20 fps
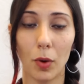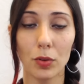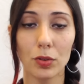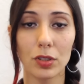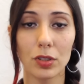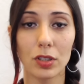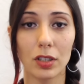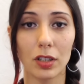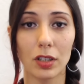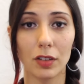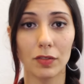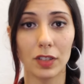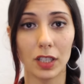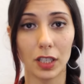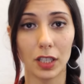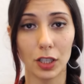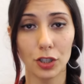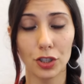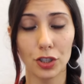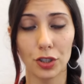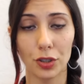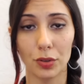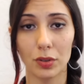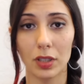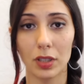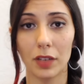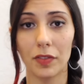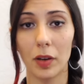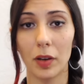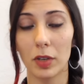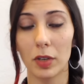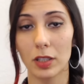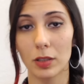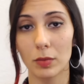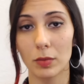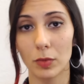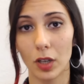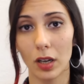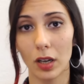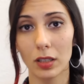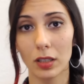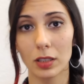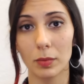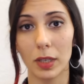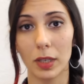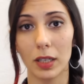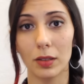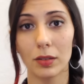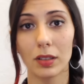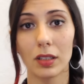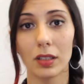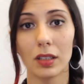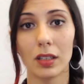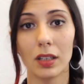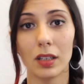Most of the issues that feminism talks about,